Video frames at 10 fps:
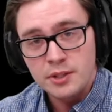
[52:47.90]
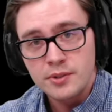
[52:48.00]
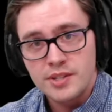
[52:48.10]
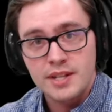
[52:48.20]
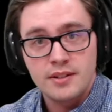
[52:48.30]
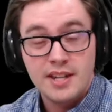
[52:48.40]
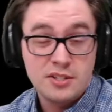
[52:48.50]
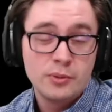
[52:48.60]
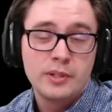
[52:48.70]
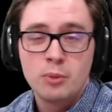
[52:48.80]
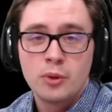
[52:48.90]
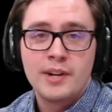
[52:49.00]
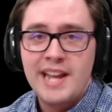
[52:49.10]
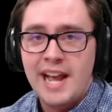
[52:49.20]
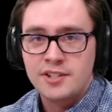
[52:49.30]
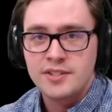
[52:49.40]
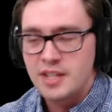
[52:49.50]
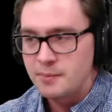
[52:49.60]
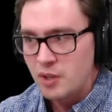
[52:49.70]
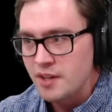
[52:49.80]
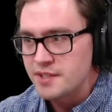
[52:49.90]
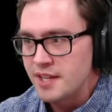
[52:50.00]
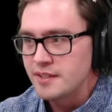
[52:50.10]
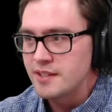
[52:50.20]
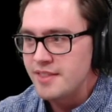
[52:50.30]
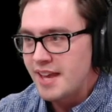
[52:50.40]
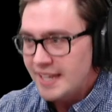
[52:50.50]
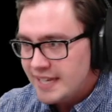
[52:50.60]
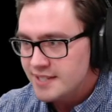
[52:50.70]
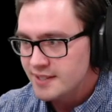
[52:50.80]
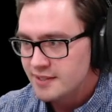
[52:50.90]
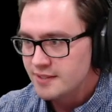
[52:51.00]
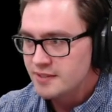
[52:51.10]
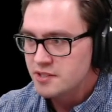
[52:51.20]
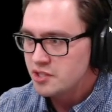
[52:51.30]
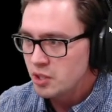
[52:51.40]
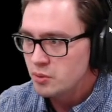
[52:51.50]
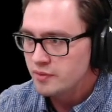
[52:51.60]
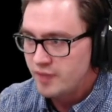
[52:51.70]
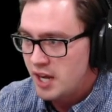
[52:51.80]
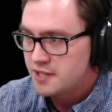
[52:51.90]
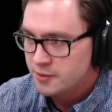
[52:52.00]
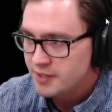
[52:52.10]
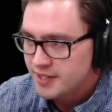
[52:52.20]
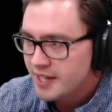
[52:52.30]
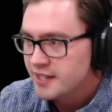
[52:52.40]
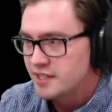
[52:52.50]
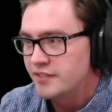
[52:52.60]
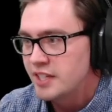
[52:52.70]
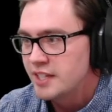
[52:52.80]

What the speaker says: news and doing more reaction type content that isn't so fostered in negativity.